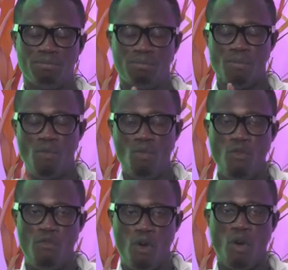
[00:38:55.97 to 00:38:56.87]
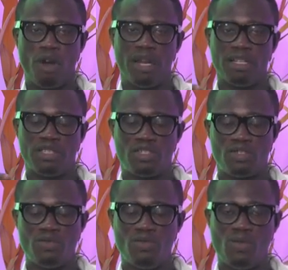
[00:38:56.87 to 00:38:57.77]
move on
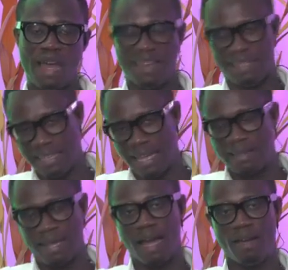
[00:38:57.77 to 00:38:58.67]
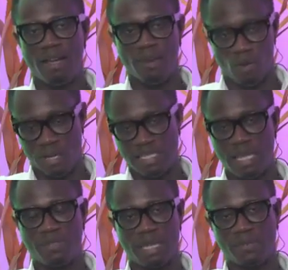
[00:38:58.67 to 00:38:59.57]
to another, on the
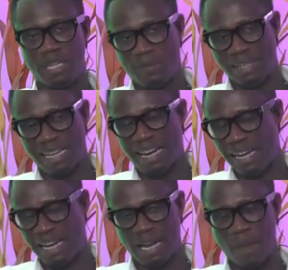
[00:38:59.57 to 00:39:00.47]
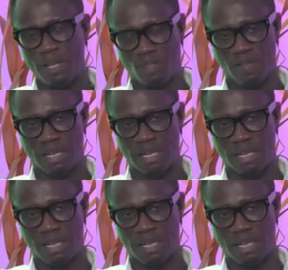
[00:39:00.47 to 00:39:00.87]
same subject, but another dimension of the